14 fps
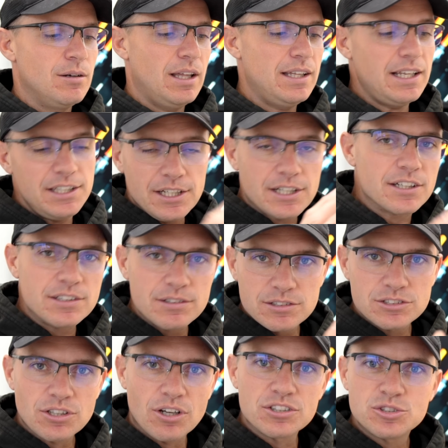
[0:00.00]
And then you can
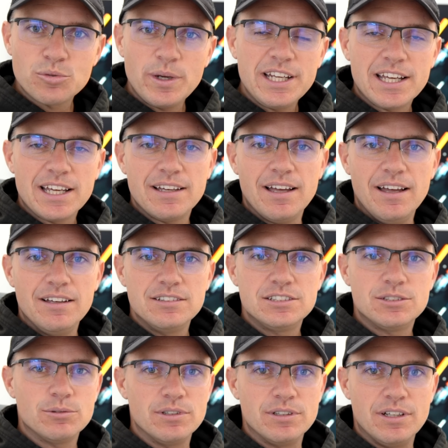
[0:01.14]
sort of tweak it
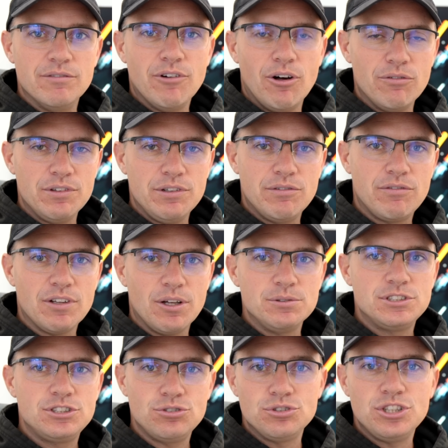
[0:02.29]
to involve the other
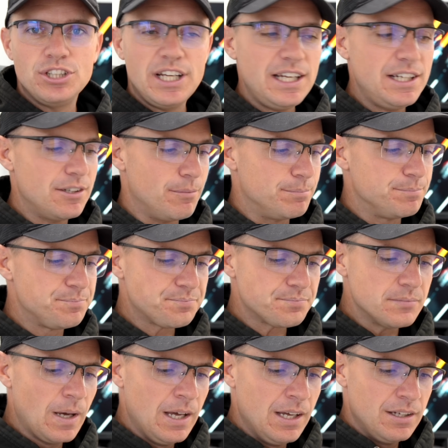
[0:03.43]
floats should you need them.
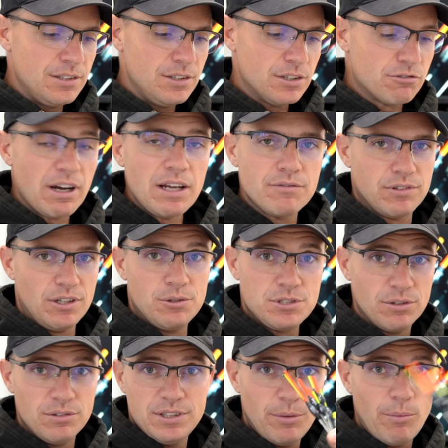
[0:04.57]
Great floats,
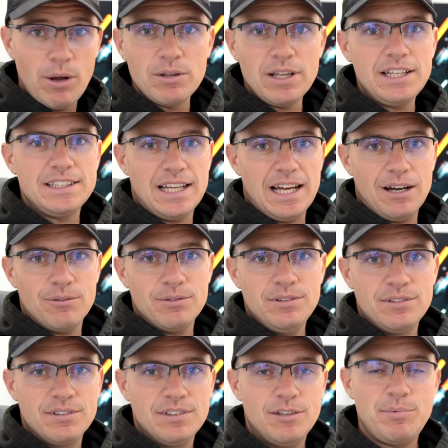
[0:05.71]
they won't let you down.
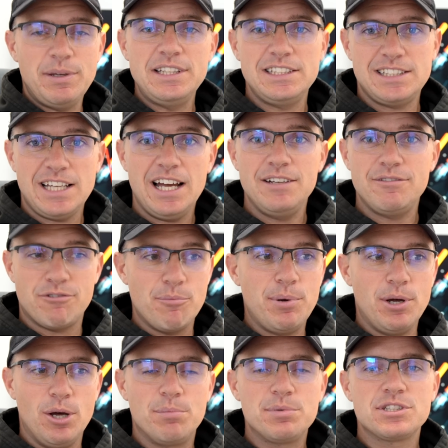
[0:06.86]
They've been designed for a
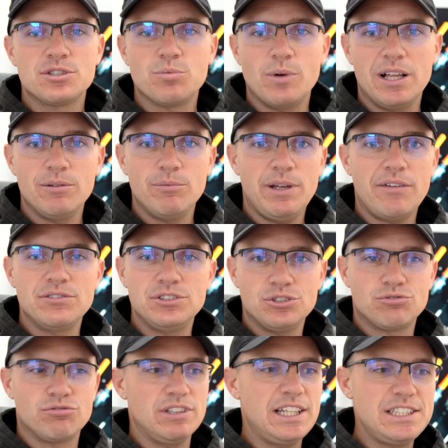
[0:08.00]
purpose as well. We haven't
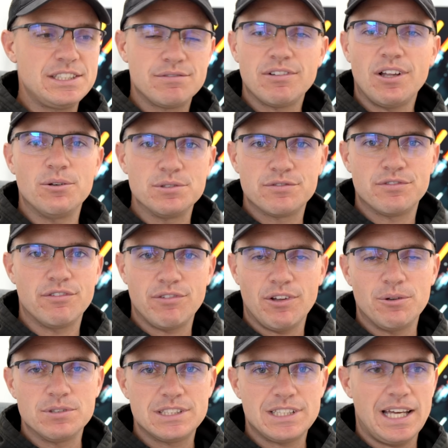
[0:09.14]
just released floats for
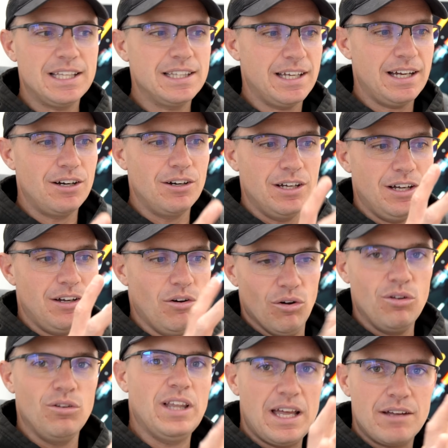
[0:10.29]
float's sake. They are
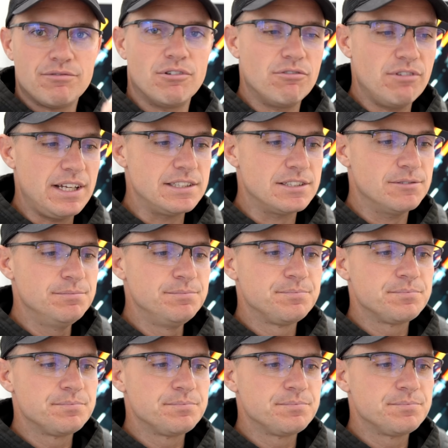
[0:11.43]
all there for a reason.